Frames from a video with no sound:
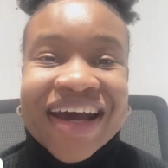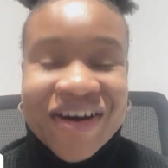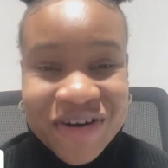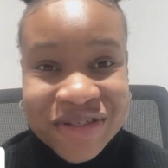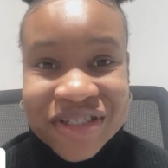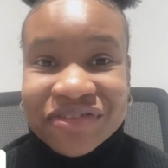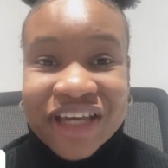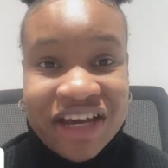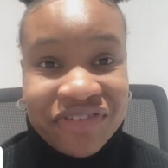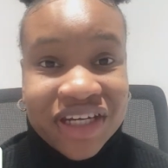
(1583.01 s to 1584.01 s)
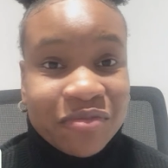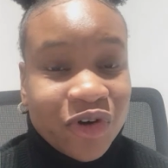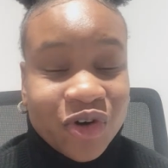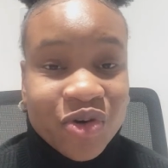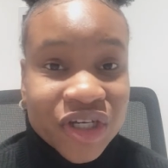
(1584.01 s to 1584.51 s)
Also, if you have any more
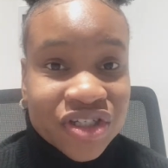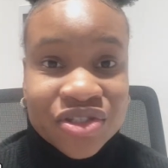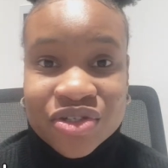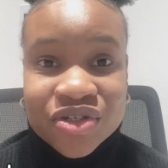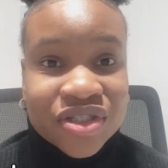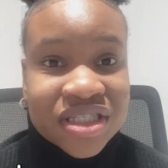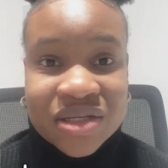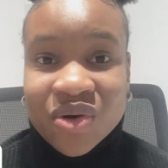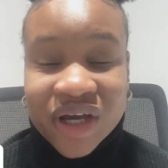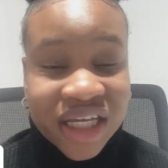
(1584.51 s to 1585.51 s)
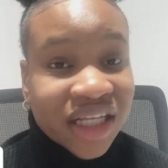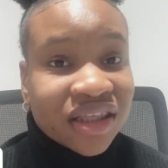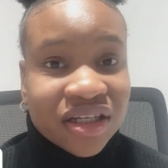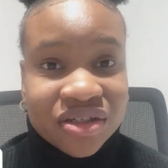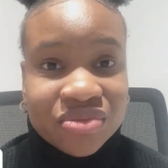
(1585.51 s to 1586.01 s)
questions or
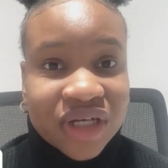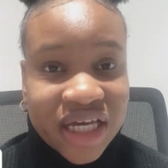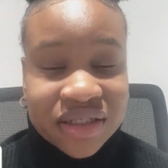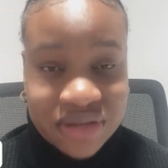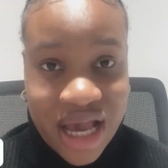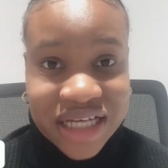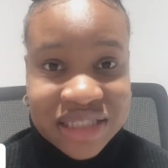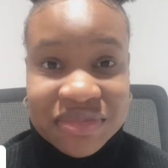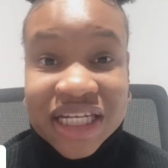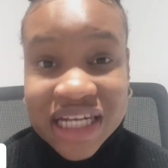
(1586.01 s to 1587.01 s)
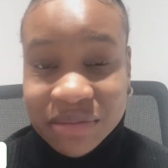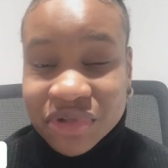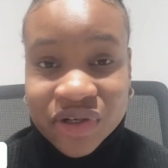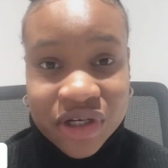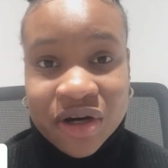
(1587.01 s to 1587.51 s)
anything you'd like to ask me, let me know
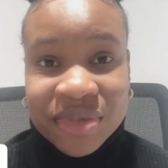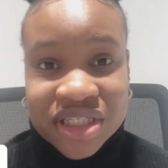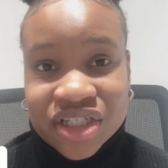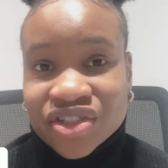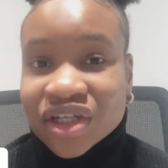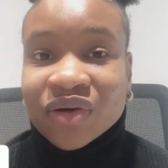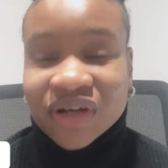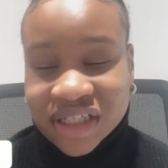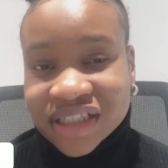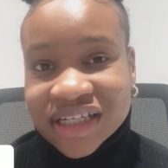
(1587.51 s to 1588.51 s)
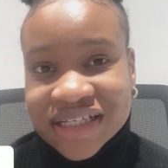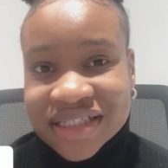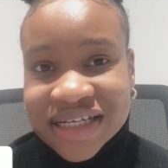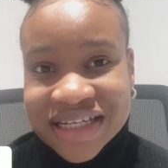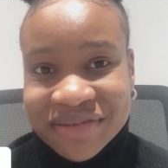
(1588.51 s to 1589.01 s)
in the comment section and I'll gladly
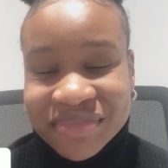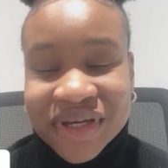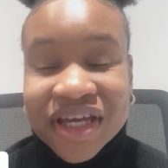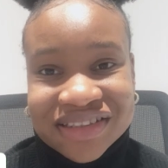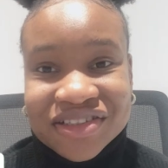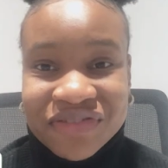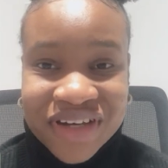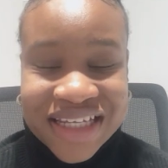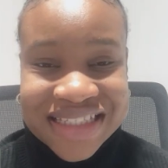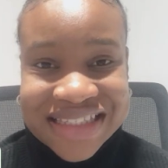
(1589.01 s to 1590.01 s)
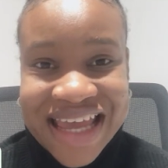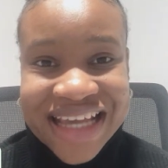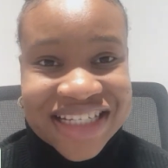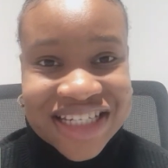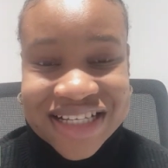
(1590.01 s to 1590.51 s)
answer them. Do not forget to
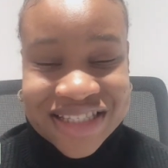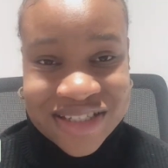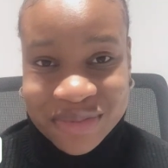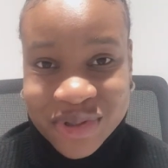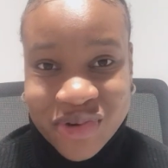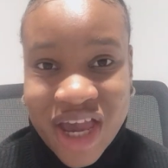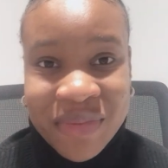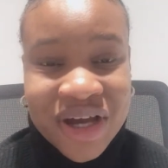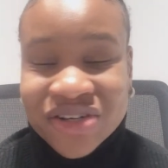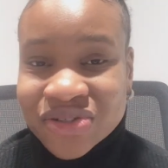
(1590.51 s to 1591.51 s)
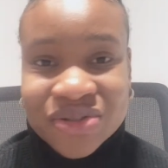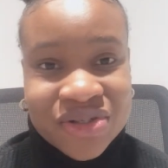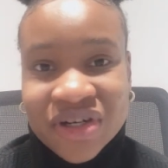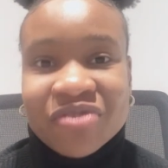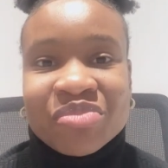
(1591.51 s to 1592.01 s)
like, share, and subscribe, and also
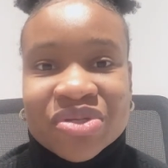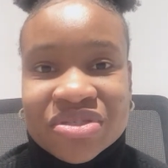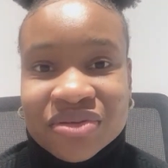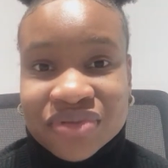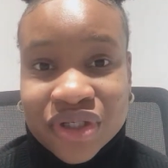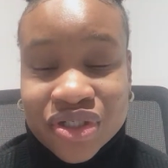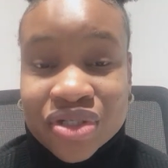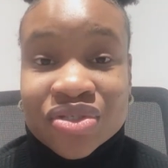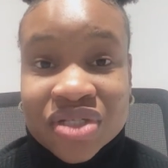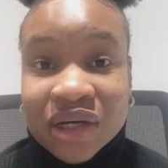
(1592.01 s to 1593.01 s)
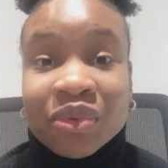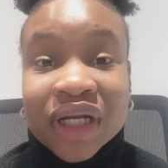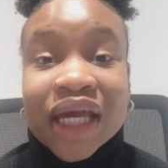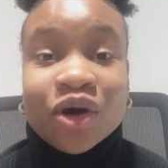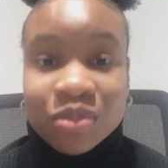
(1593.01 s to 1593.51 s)
turn on post notifications. So now when
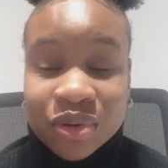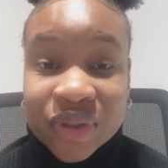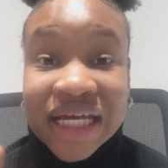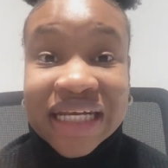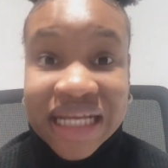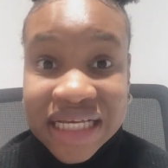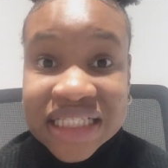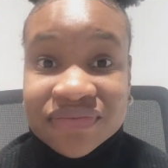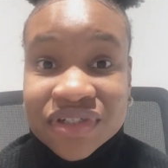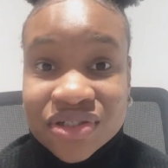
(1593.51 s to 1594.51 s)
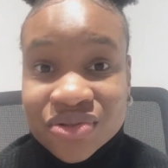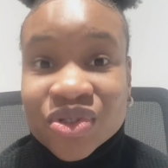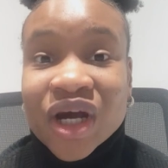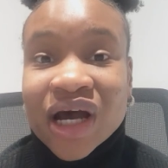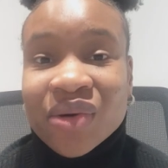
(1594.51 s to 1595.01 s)
I upload that next video,
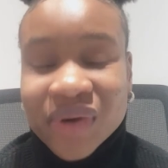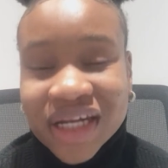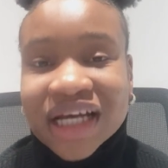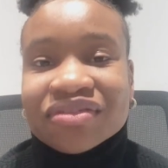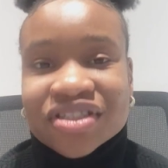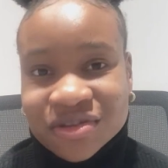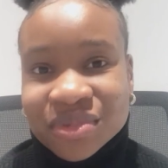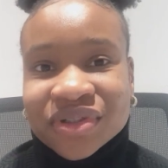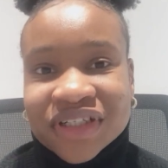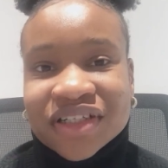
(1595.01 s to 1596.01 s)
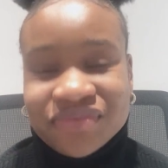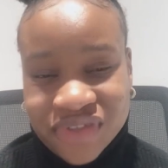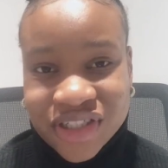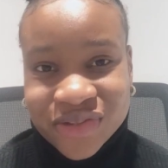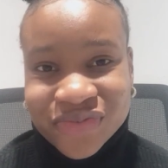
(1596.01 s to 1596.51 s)
you're aware that I've just uploaded a
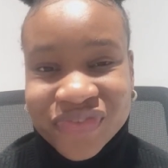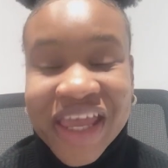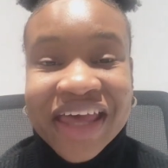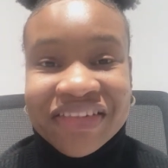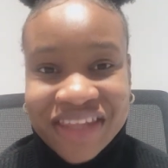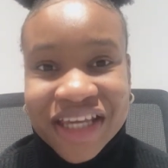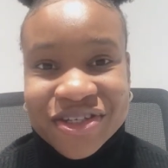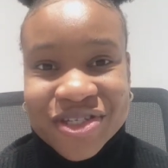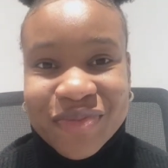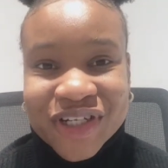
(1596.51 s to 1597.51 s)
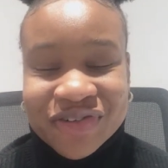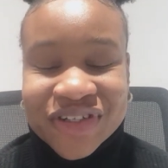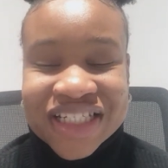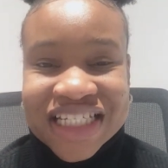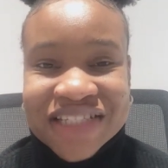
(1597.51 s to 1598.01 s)
video. Thank you so much for
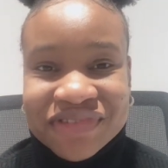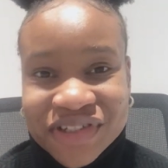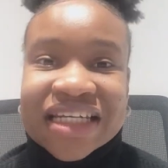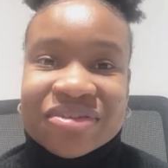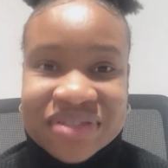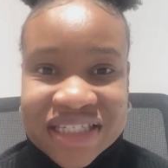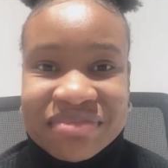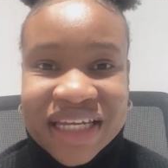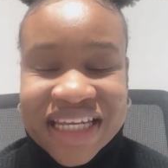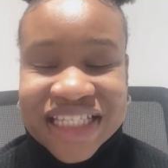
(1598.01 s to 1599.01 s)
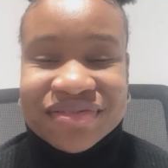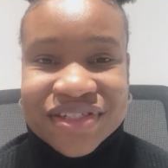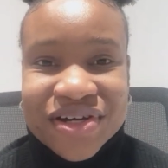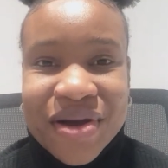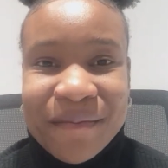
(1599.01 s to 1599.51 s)
watching this video, and I'll see you in my next
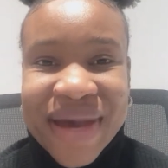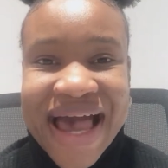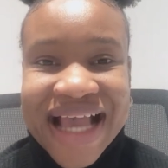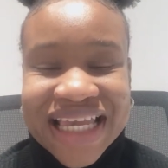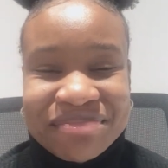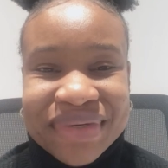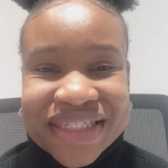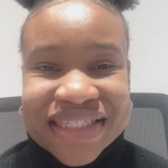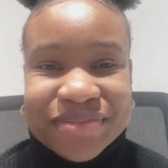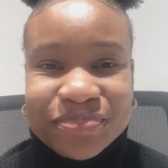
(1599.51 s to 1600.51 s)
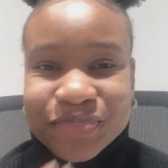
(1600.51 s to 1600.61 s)
video. Bye. Peace.